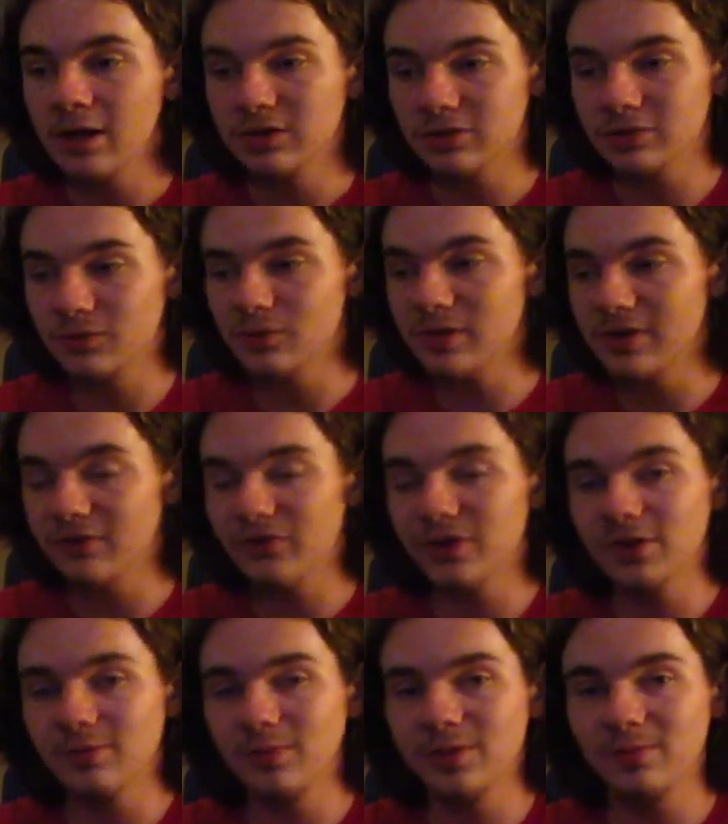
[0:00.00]
So it's really
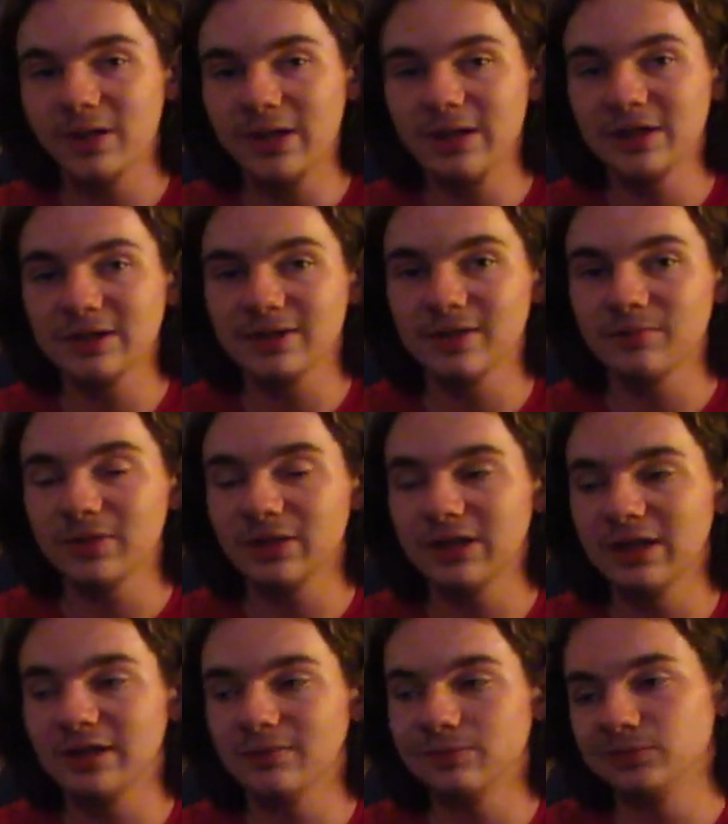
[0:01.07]
fun to be painting something
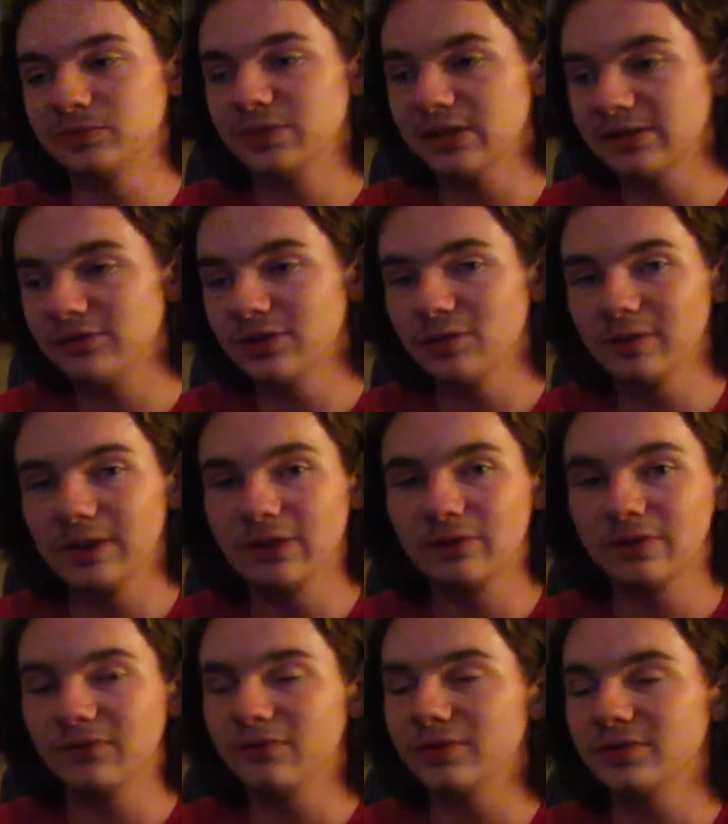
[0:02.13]
that I'm living
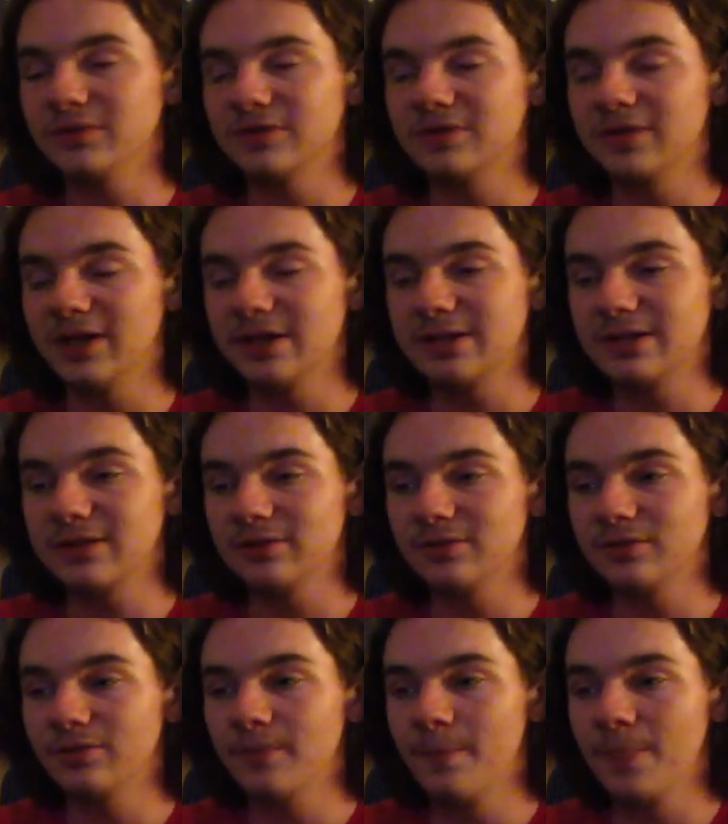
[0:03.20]
around. It feels nice
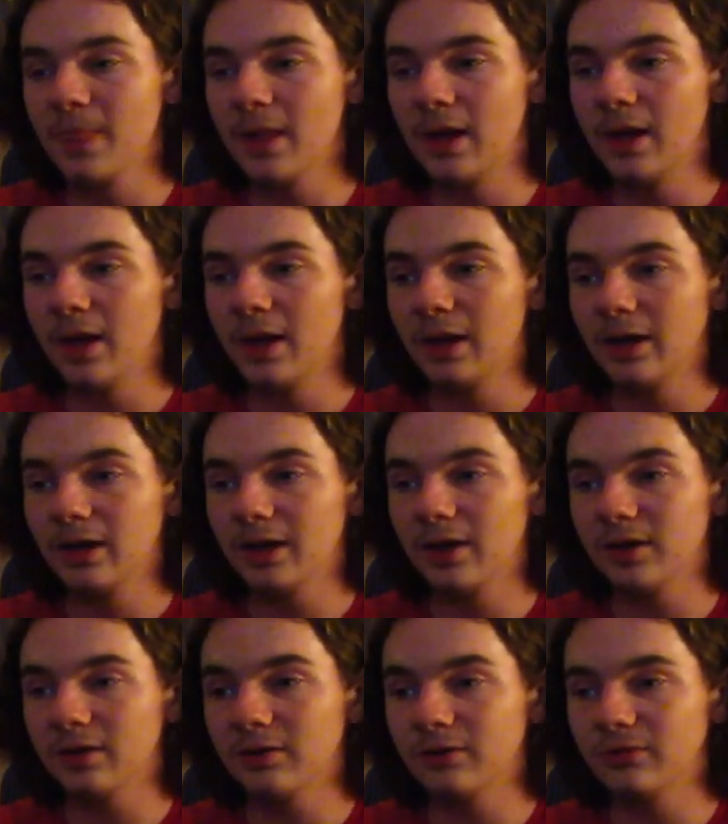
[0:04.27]
to
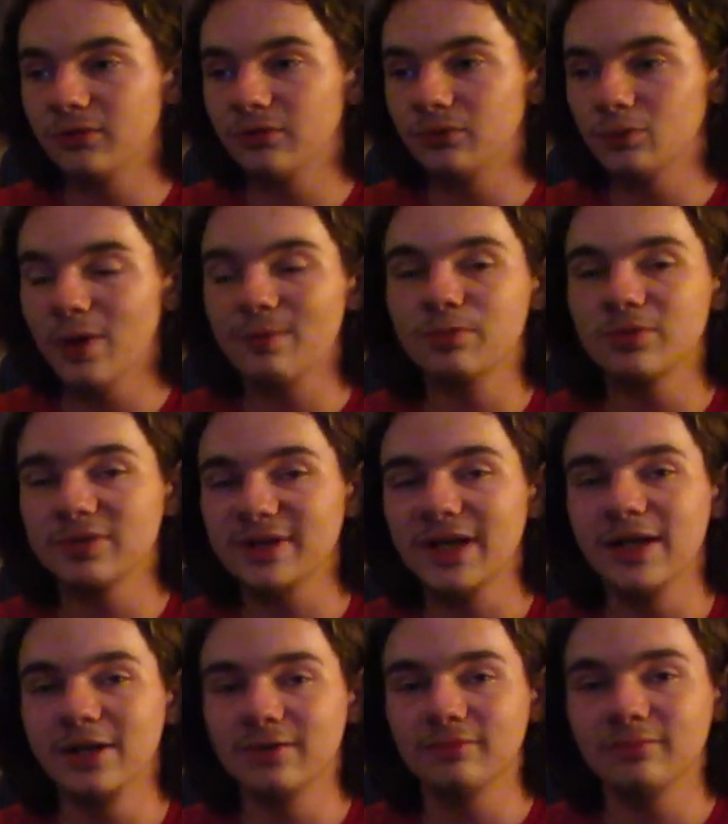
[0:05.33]
kind of
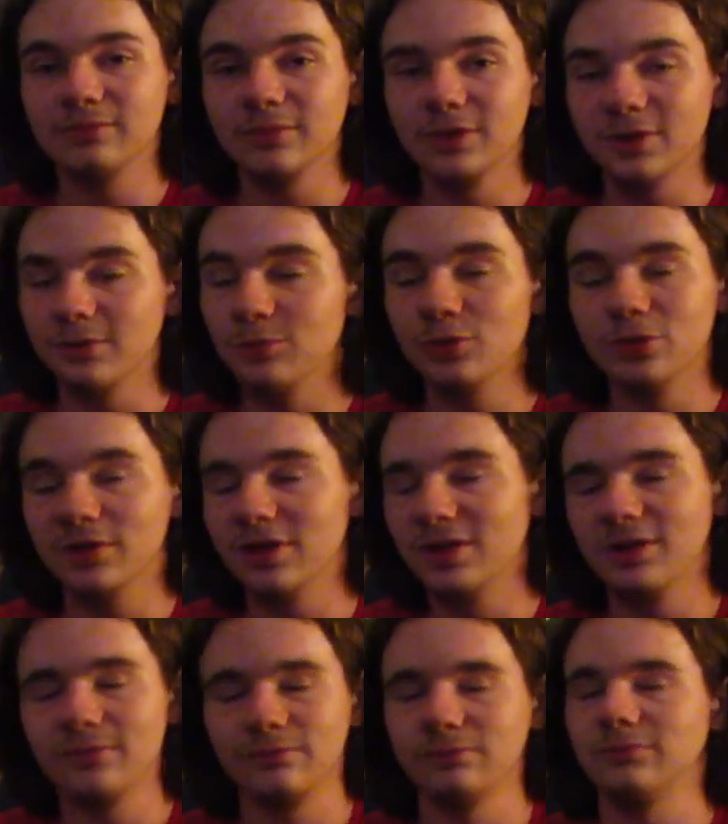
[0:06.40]
represent the
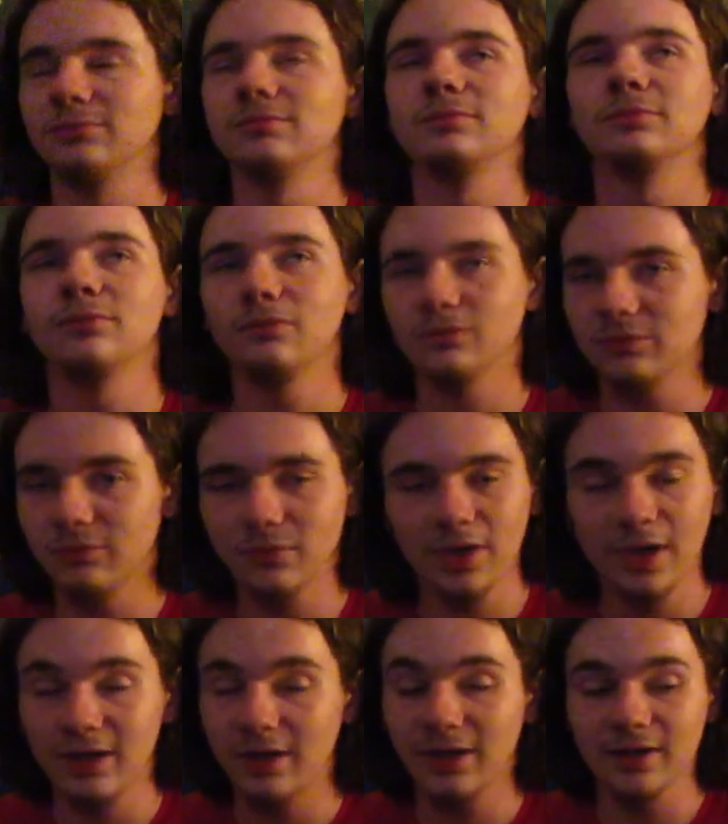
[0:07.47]
community,
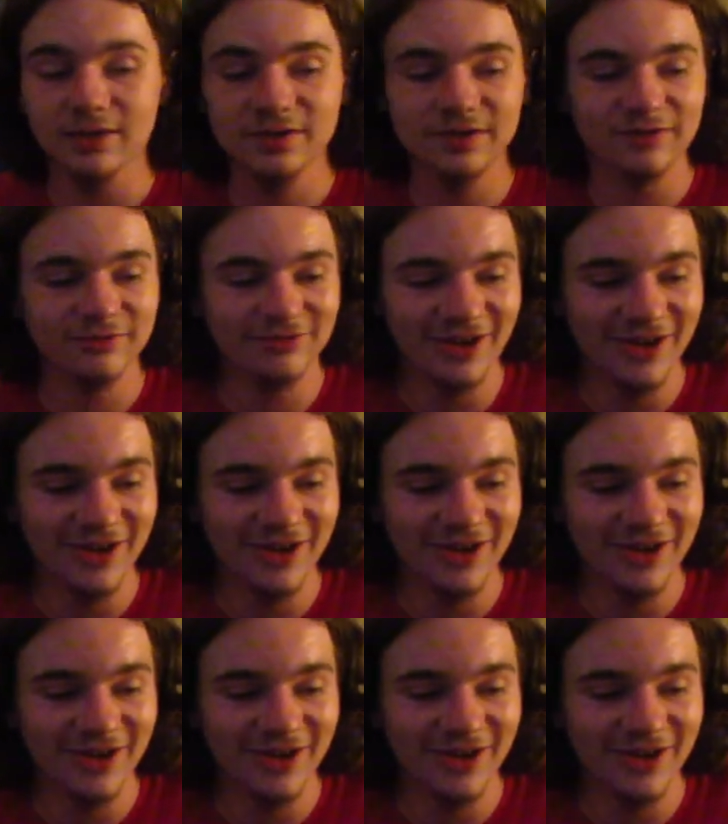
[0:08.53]
I guess.